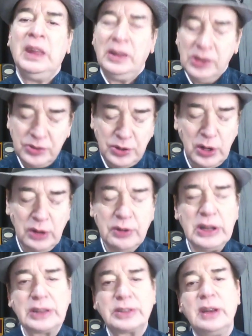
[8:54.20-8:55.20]
Just to give you
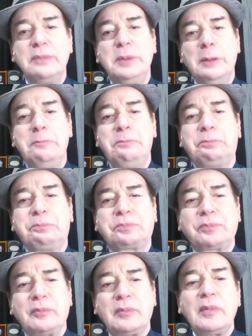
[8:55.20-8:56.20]
an example,
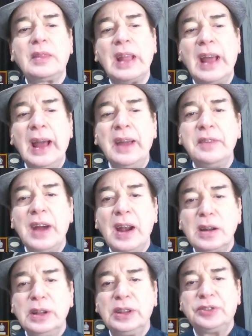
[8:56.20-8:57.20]
I've
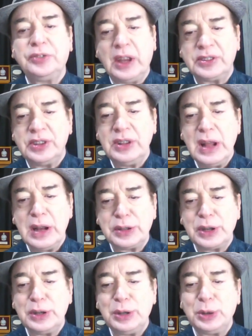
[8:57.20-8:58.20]
had this
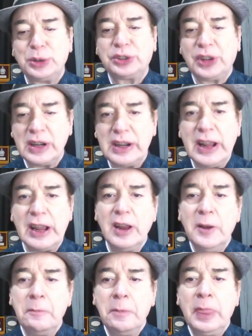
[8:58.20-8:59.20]
fascination to
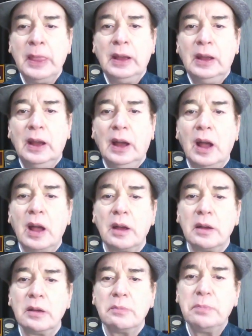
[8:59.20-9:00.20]
study
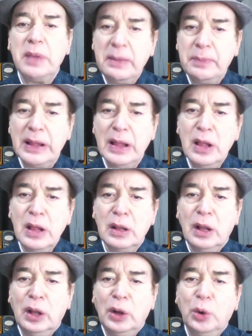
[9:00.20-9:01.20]
uh, people
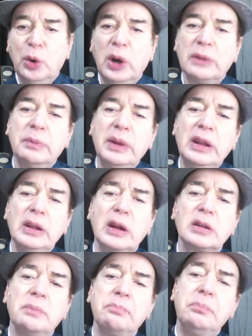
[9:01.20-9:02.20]
who have been
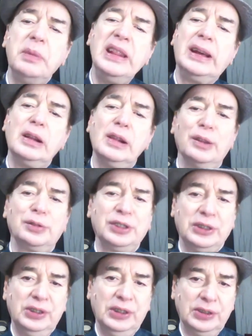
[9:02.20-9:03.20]
at the pinnacle of
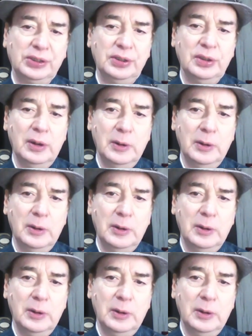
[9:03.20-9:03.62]
success.